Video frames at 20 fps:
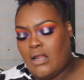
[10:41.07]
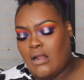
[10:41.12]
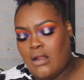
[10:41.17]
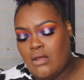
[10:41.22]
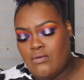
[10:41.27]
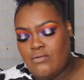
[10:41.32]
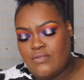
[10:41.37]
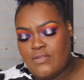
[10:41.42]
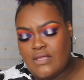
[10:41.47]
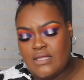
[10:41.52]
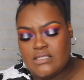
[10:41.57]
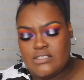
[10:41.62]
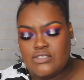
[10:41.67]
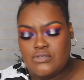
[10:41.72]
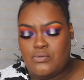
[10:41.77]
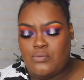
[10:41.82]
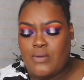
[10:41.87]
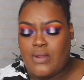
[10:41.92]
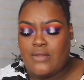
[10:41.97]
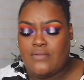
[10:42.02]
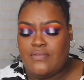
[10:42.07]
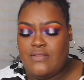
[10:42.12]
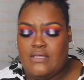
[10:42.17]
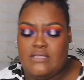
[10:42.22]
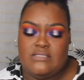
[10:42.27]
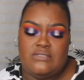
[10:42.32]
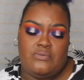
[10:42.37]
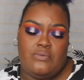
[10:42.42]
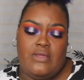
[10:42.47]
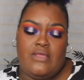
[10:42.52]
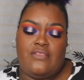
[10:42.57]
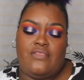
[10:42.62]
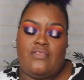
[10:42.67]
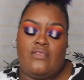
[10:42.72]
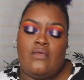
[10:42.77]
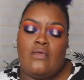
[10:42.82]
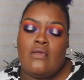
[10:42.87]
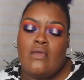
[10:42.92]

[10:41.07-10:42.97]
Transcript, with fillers: clothing to wear these with.